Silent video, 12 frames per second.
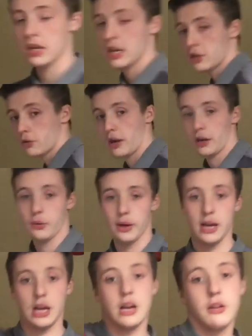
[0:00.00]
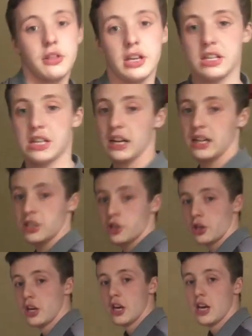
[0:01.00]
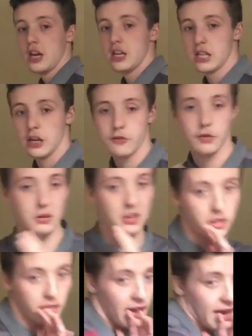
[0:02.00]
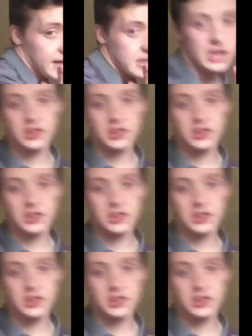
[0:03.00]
He's quite quick. I don't think his technique's good. Instead of doing that,